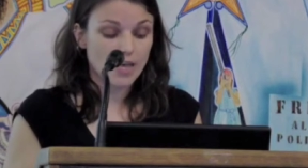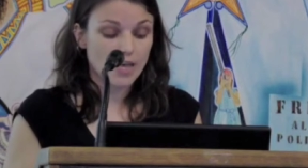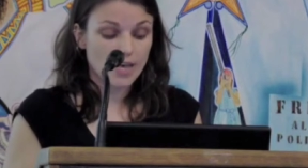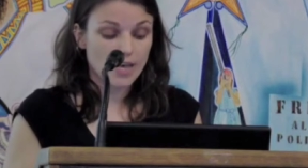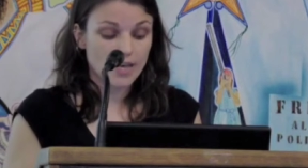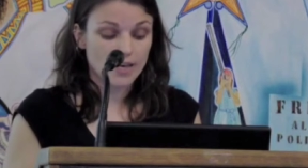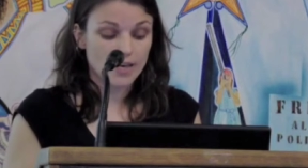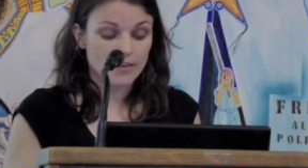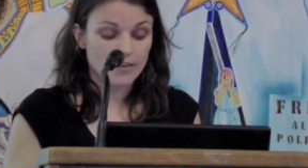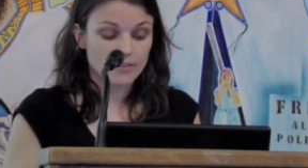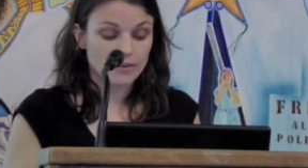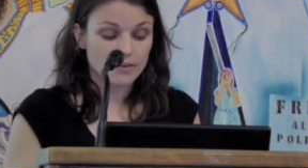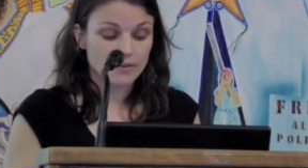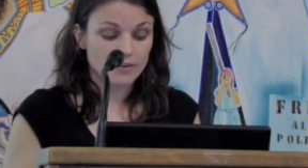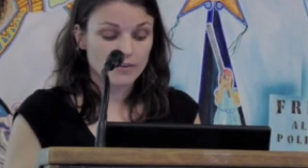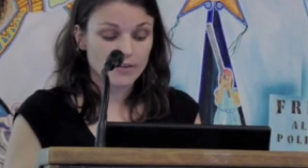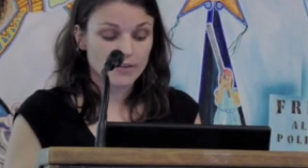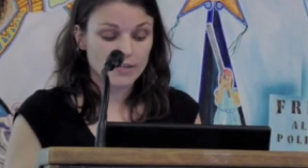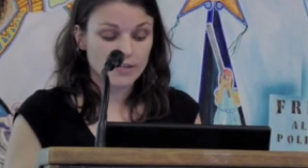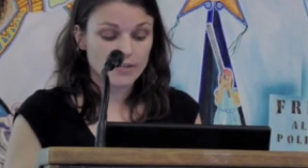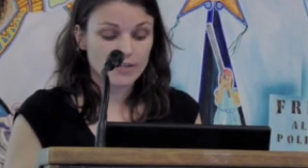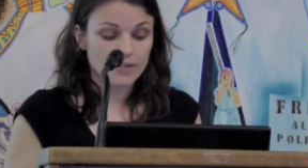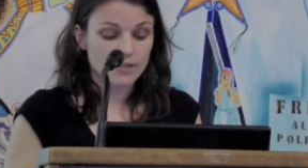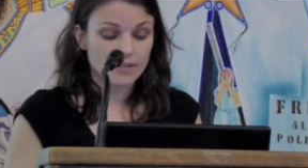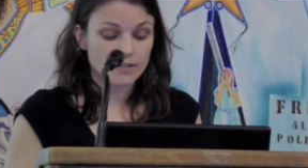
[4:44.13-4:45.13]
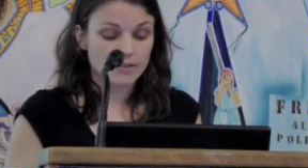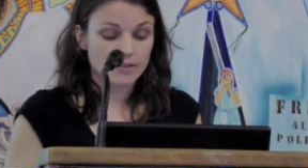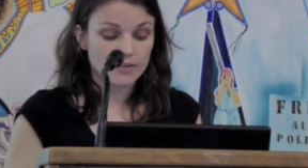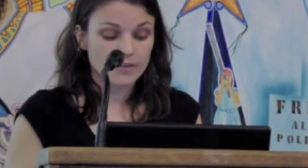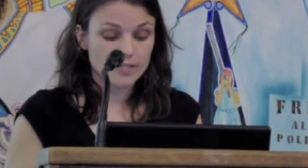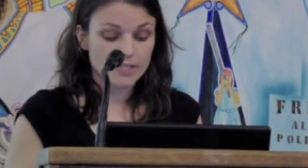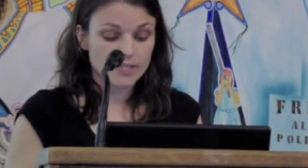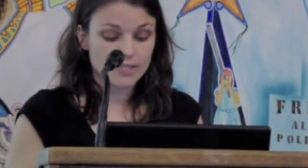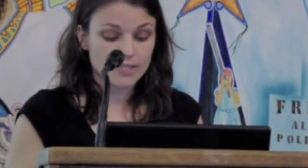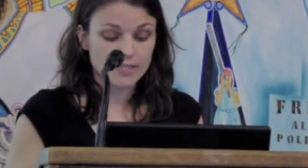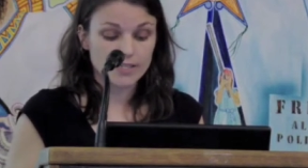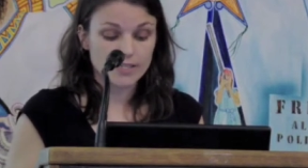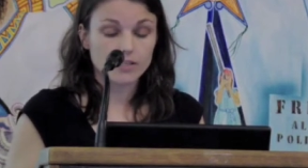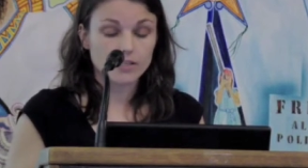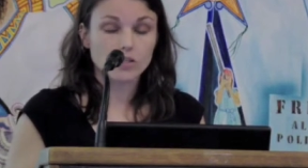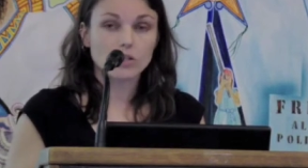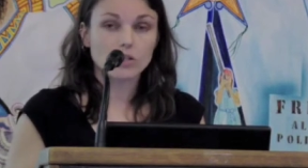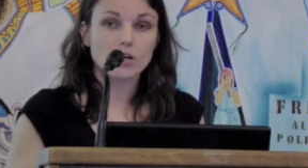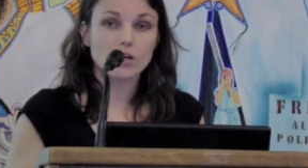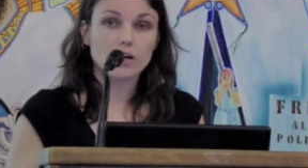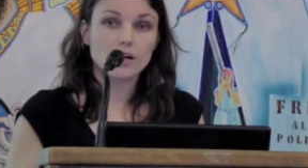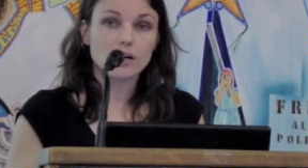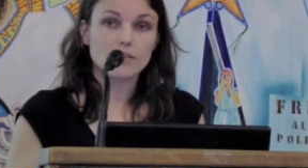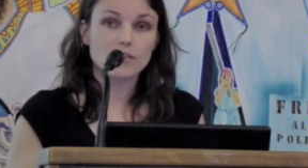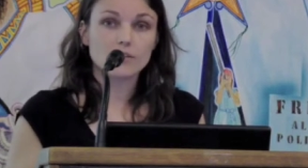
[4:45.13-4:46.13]
and there is indeed a
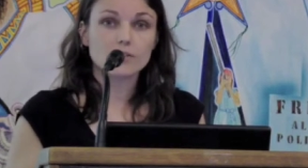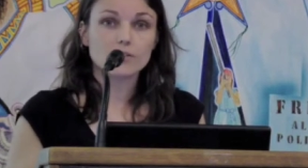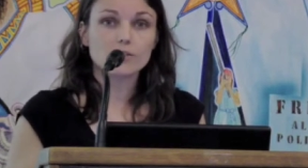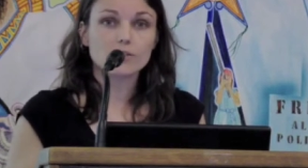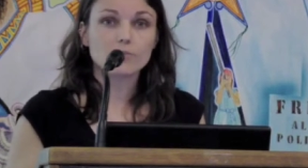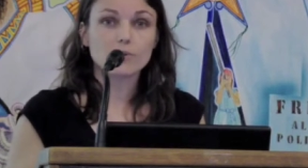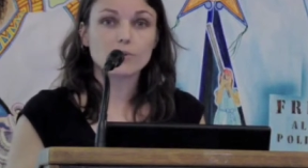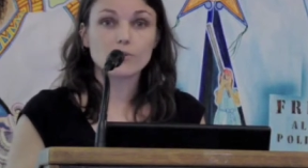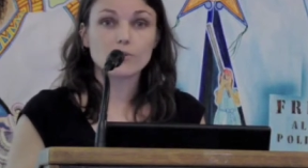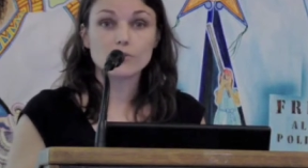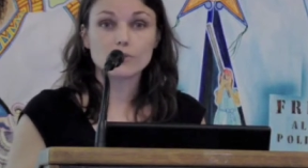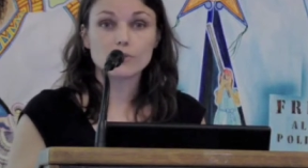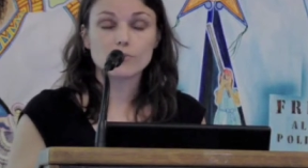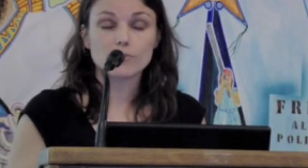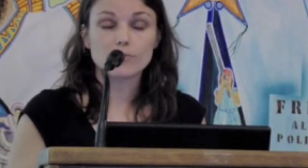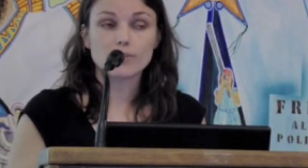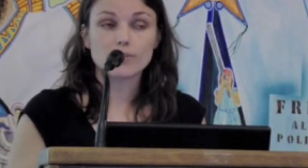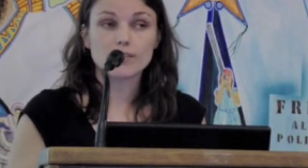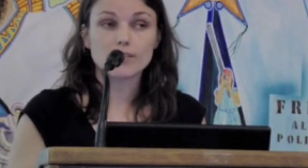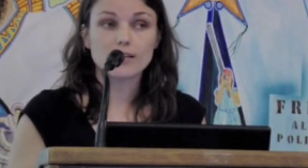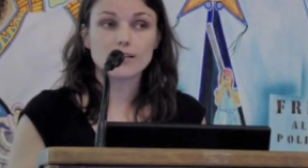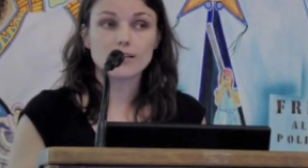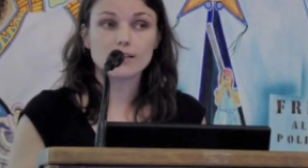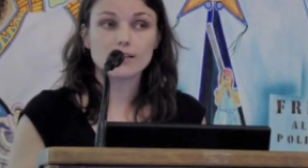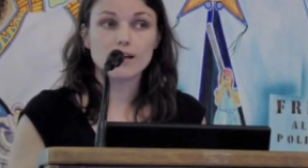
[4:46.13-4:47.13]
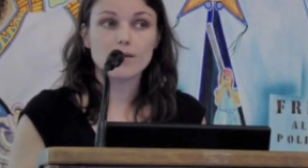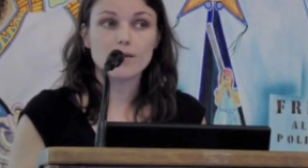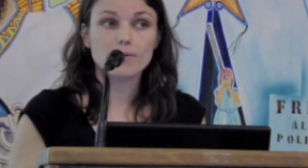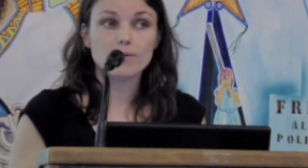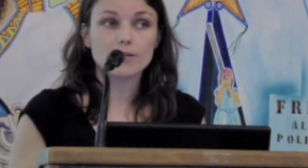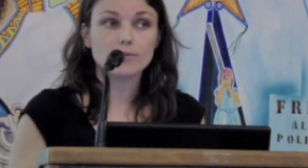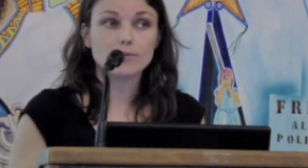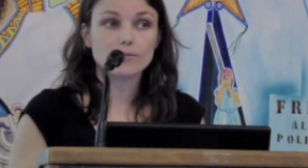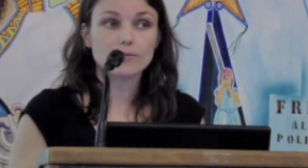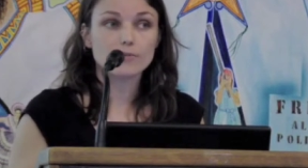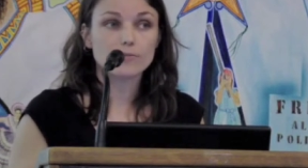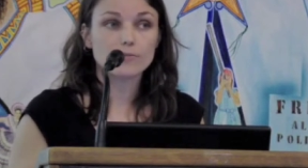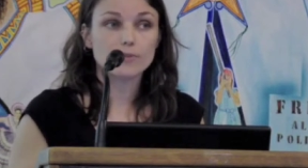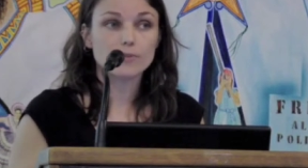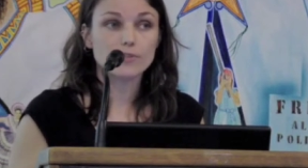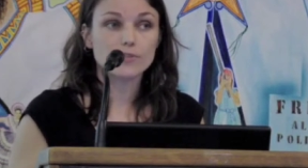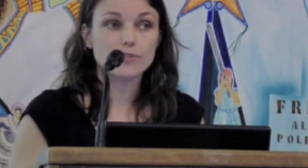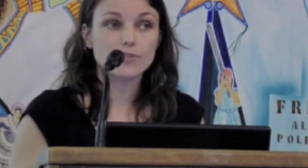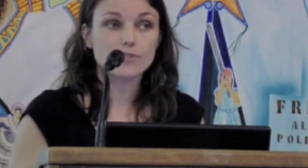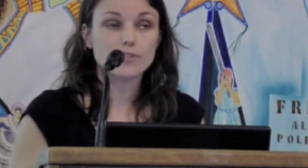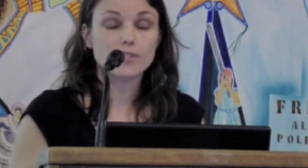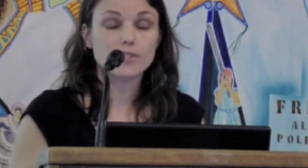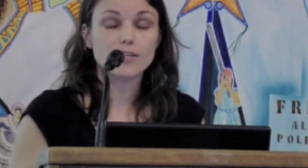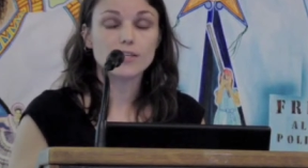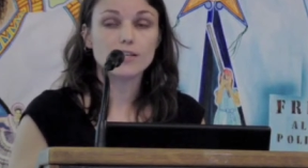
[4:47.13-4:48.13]
law that's supposed to protect lab animals from
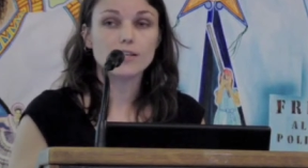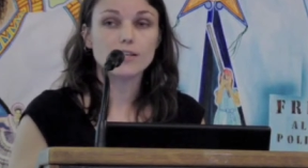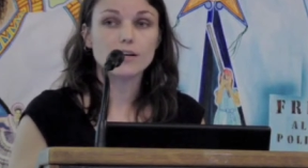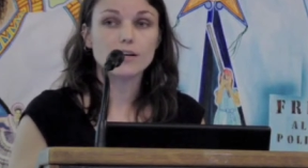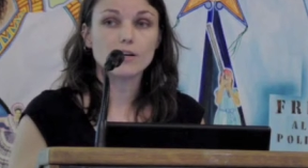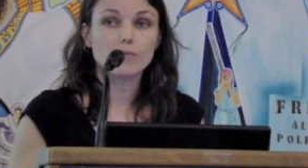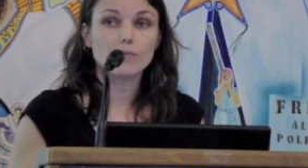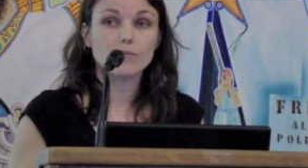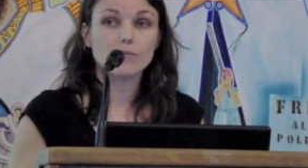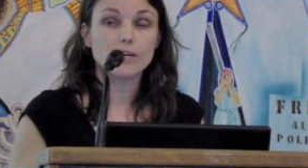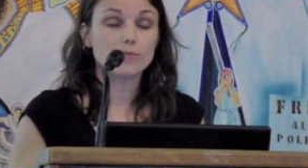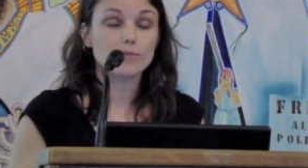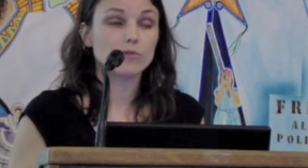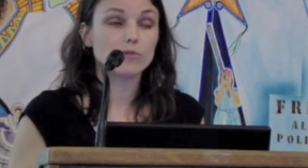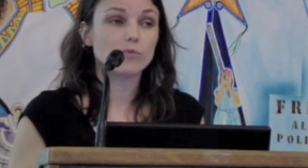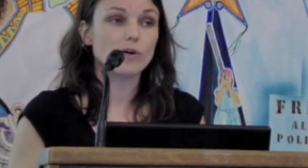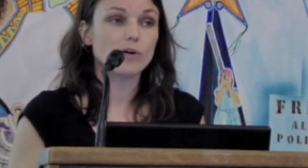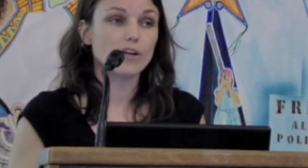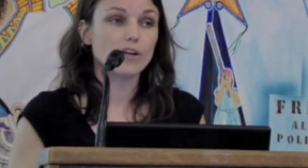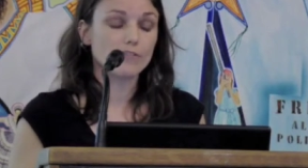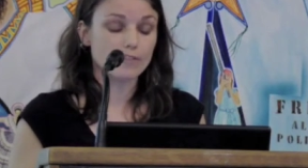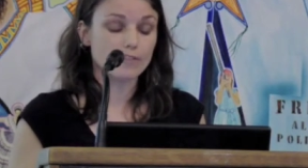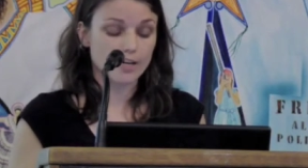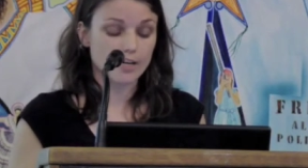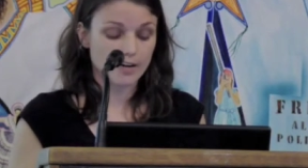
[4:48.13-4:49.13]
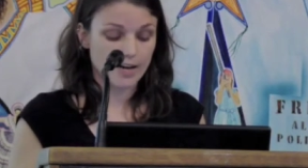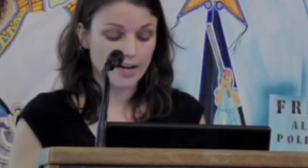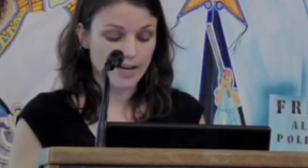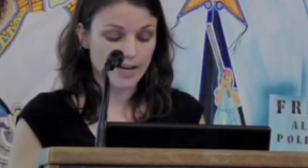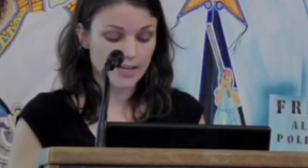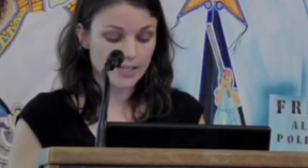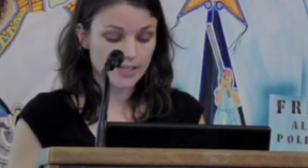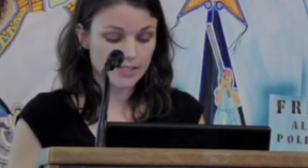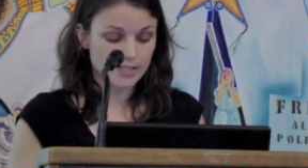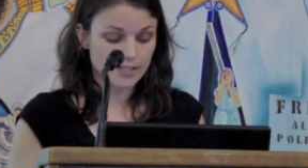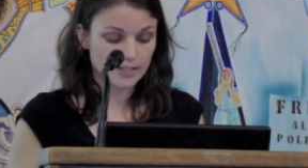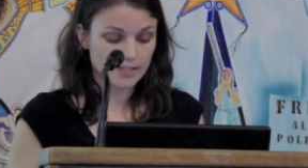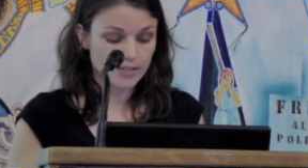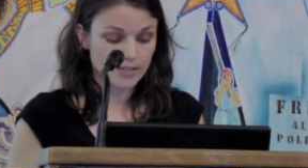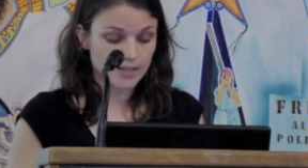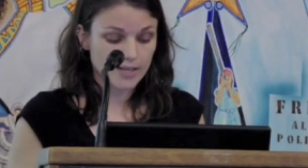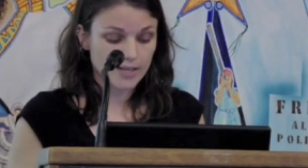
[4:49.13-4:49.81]
abuse, the Animal Welfare Act.